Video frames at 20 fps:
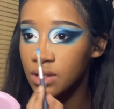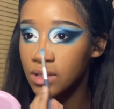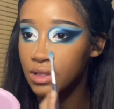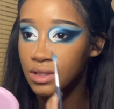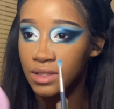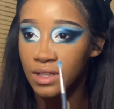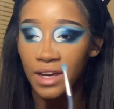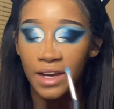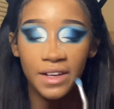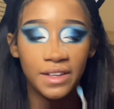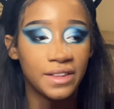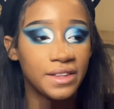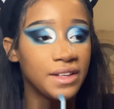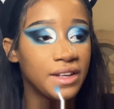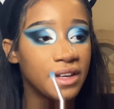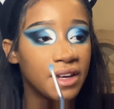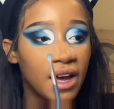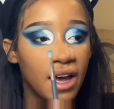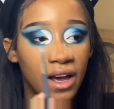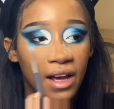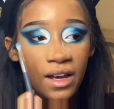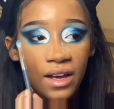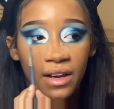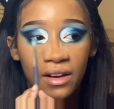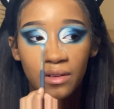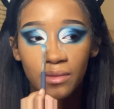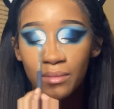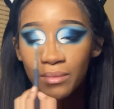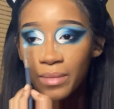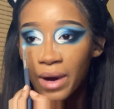to like
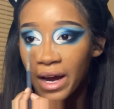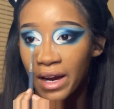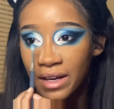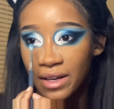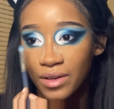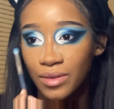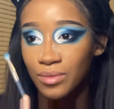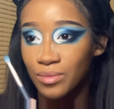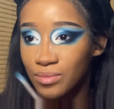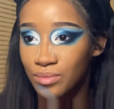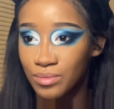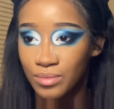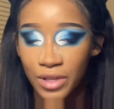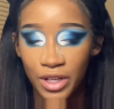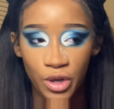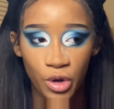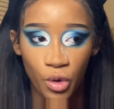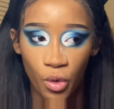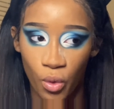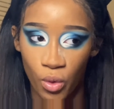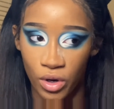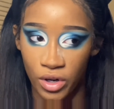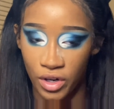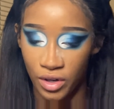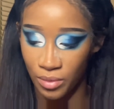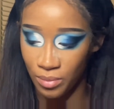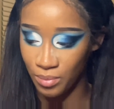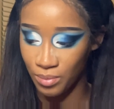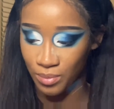my inner corner.